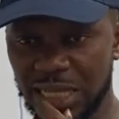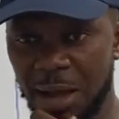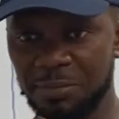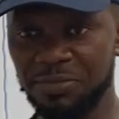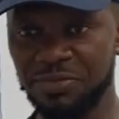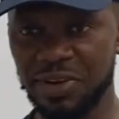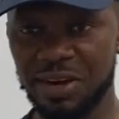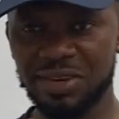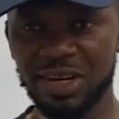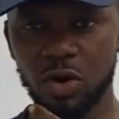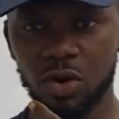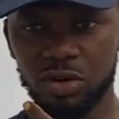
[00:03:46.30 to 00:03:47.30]
I'm very
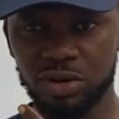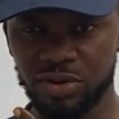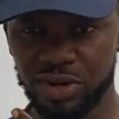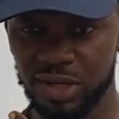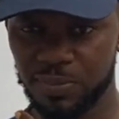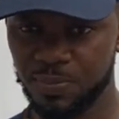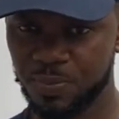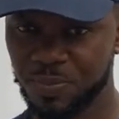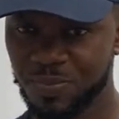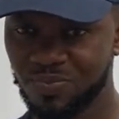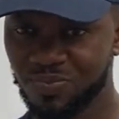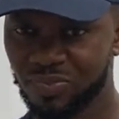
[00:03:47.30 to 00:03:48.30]
hungry.
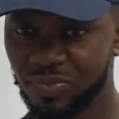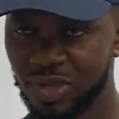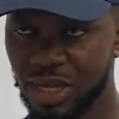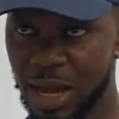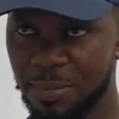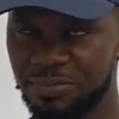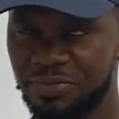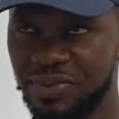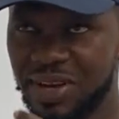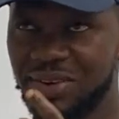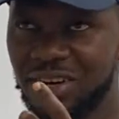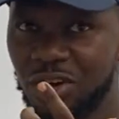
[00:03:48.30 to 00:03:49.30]
I'm
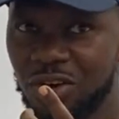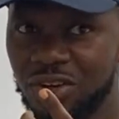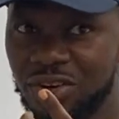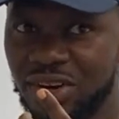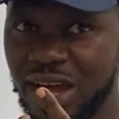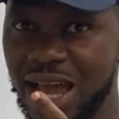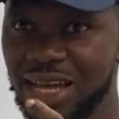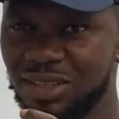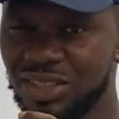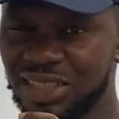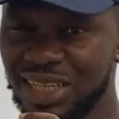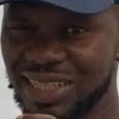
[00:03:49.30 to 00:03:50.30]
very hungry.
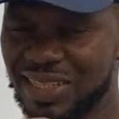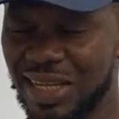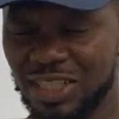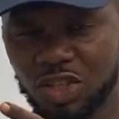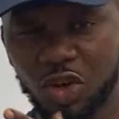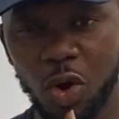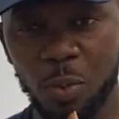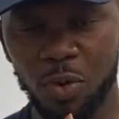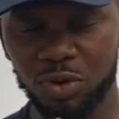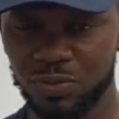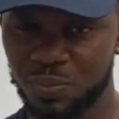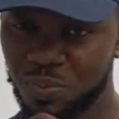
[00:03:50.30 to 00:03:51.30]
IELTS says that's
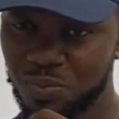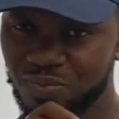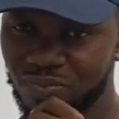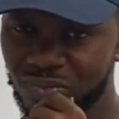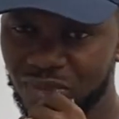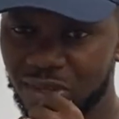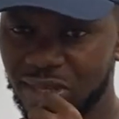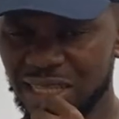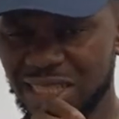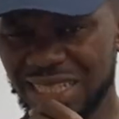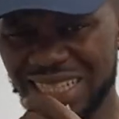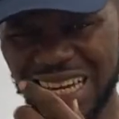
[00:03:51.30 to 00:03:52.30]
common.
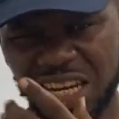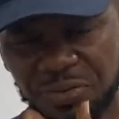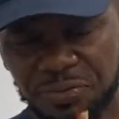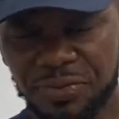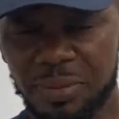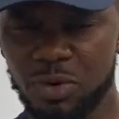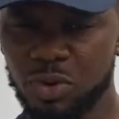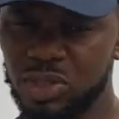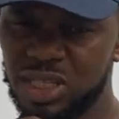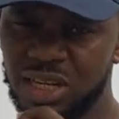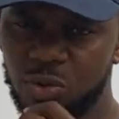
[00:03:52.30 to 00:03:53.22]
That's informal in a